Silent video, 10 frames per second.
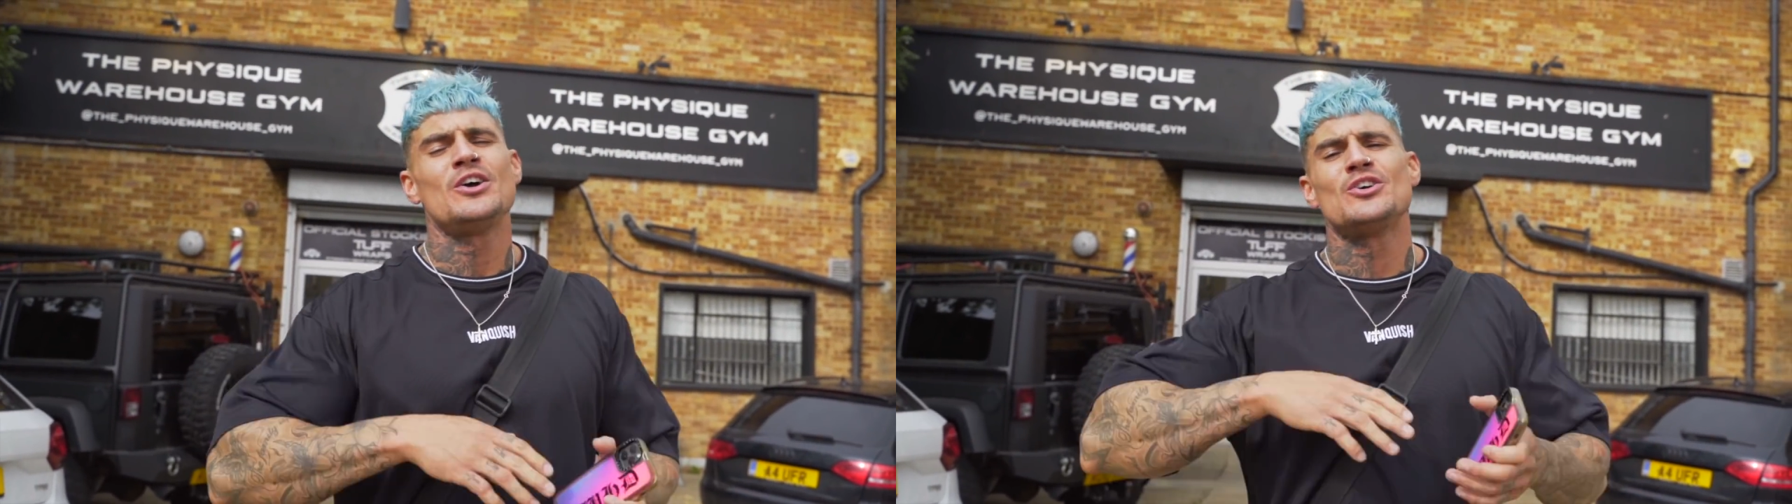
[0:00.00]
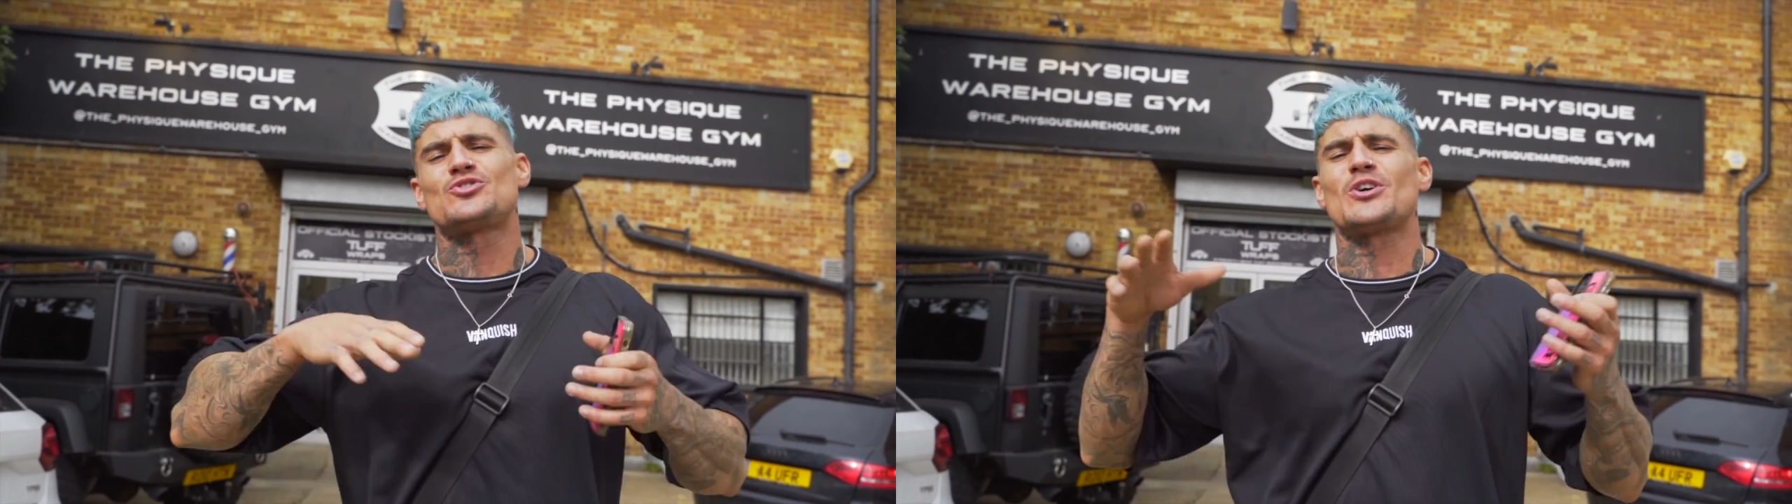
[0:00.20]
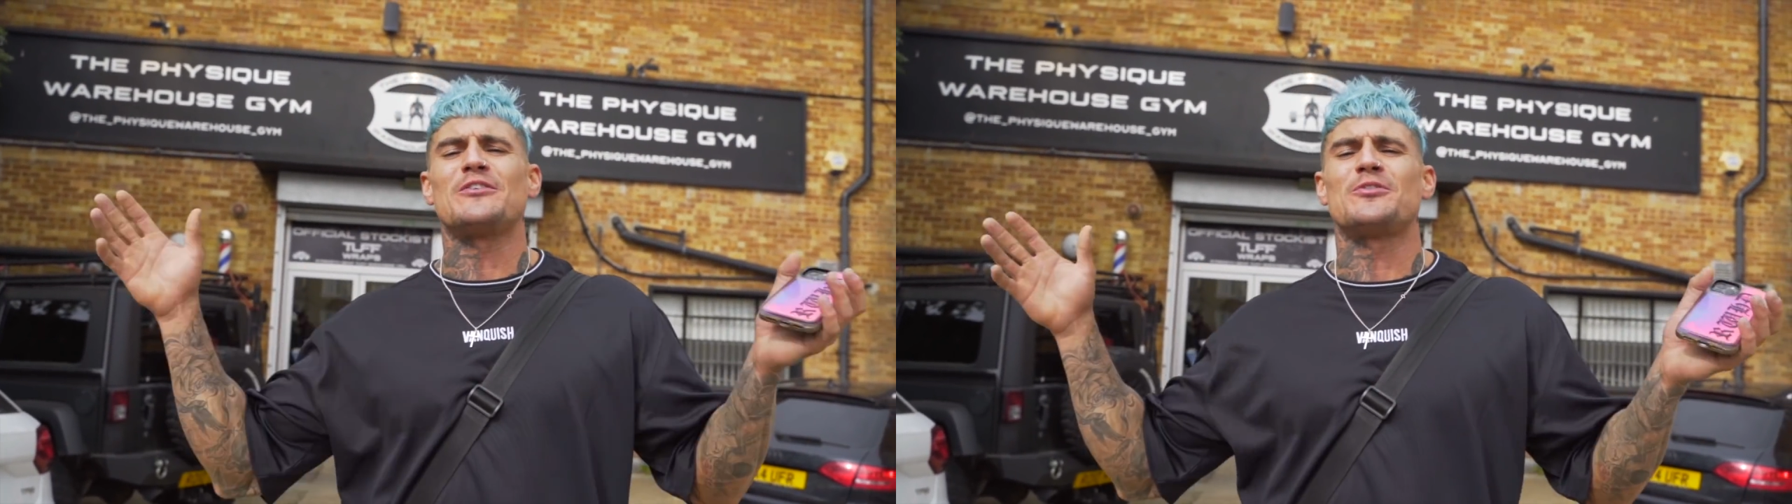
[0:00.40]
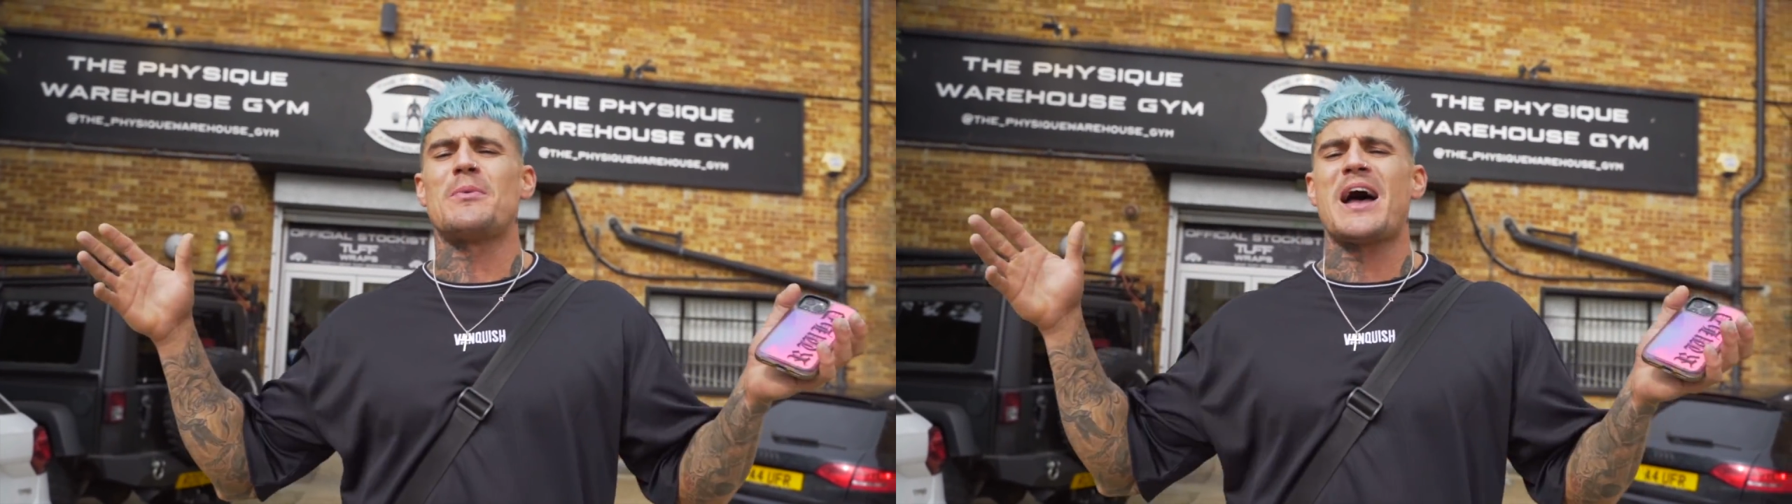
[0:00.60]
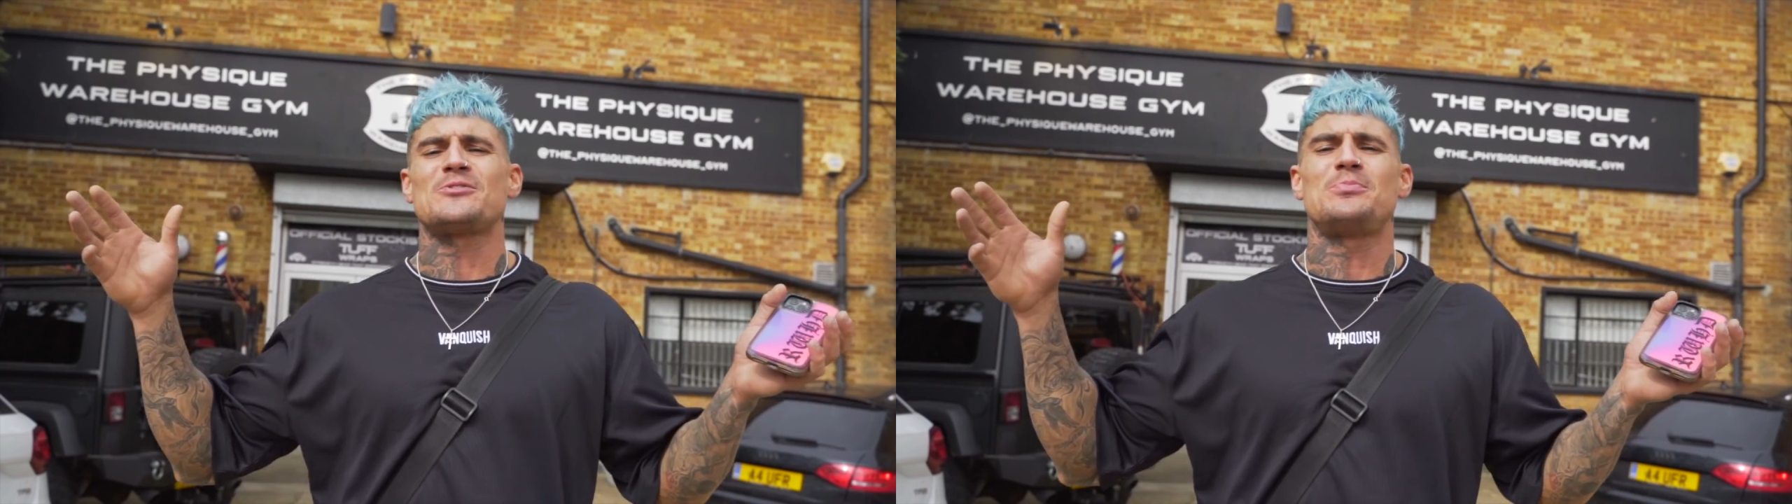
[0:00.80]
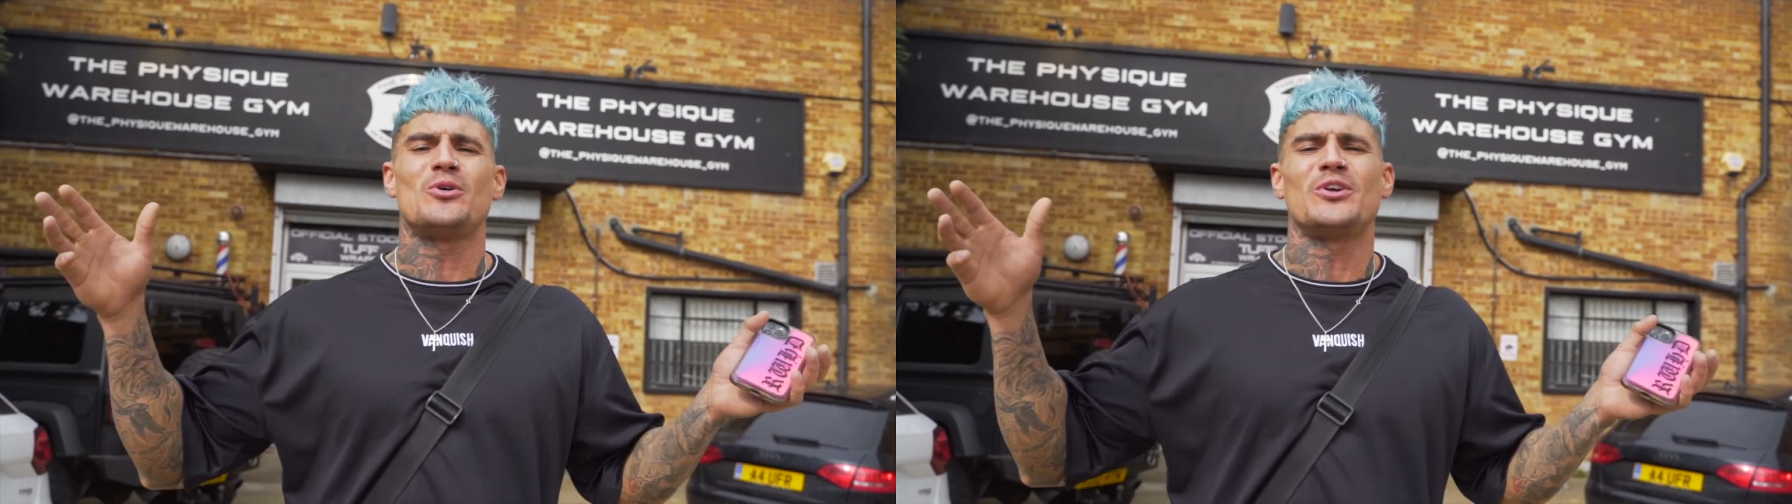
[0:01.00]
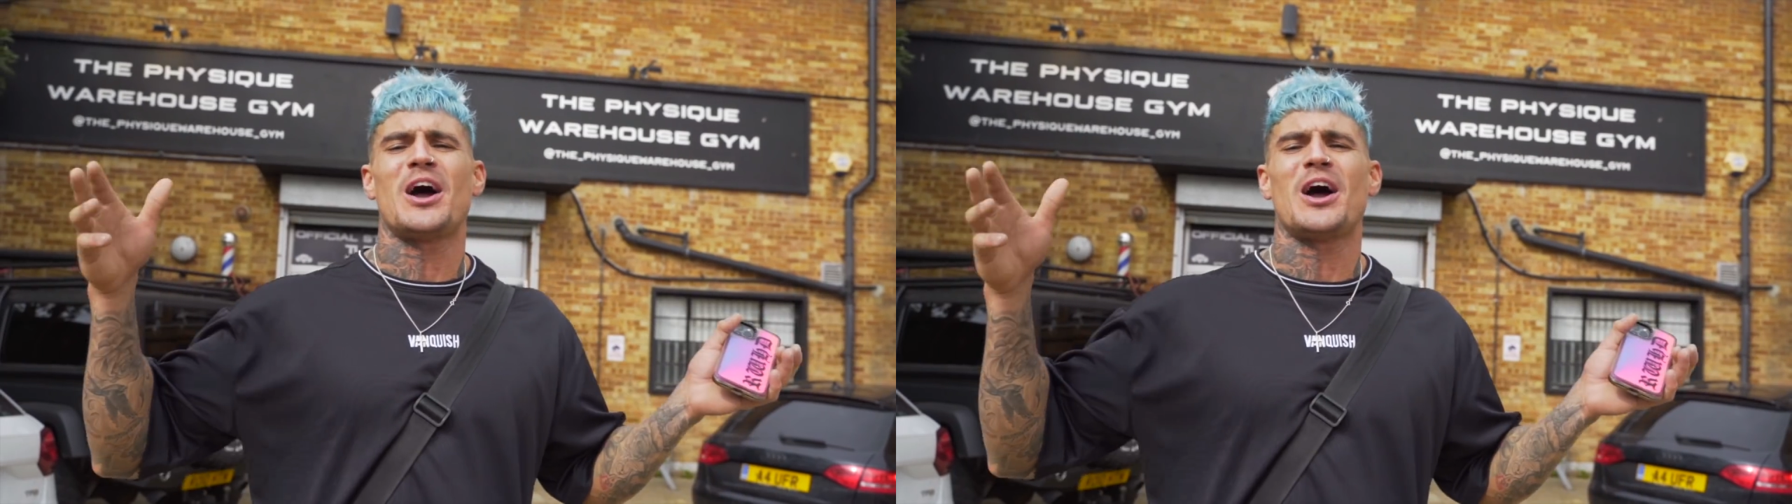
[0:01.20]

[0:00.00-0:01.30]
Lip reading: straight from mass building.